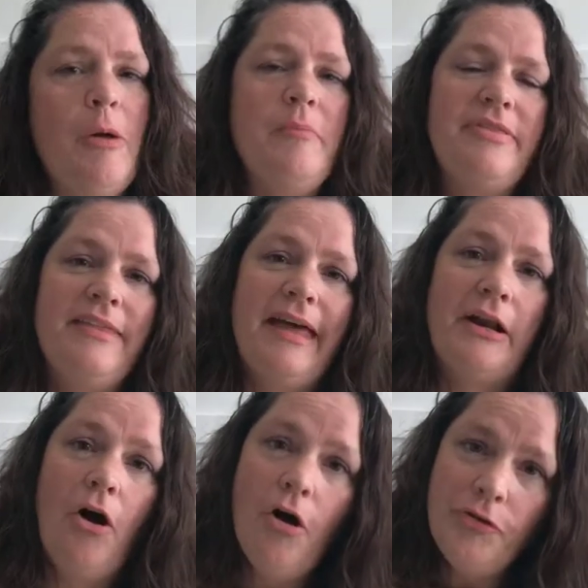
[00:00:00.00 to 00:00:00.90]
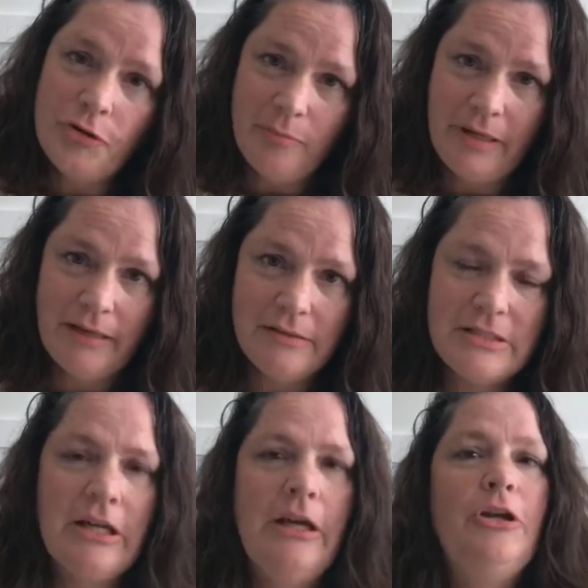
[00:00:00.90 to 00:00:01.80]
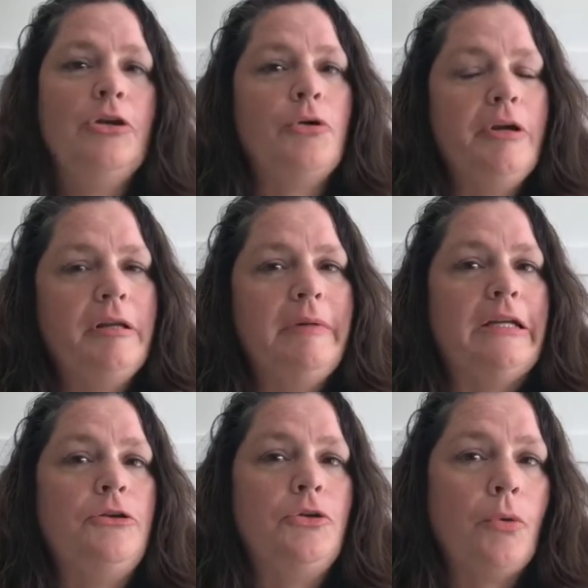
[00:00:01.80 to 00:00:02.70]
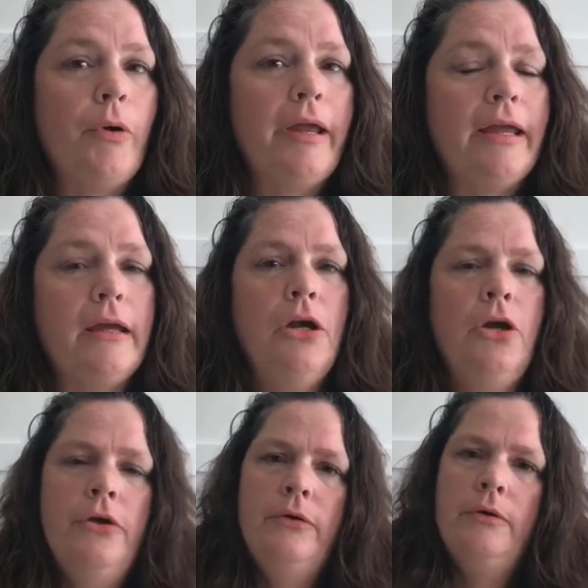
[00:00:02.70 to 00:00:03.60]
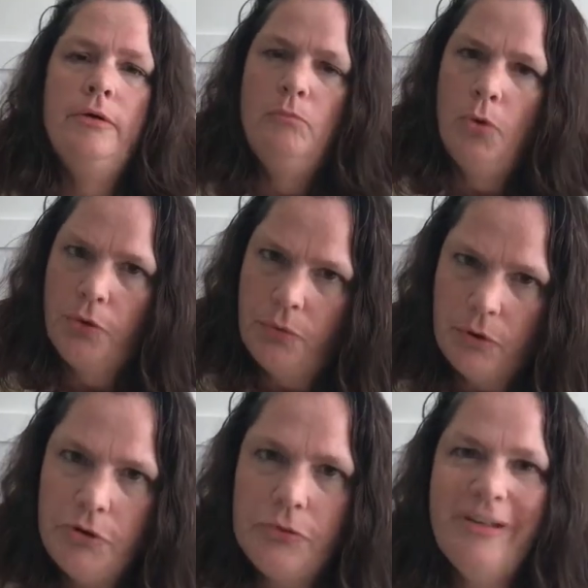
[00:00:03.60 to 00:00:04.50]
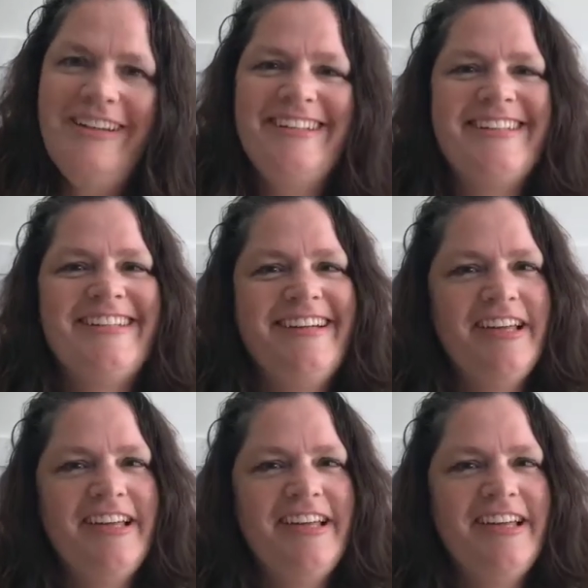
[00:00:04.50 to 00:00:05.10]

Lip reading: but then that also means you're going to be enjoying more groceries,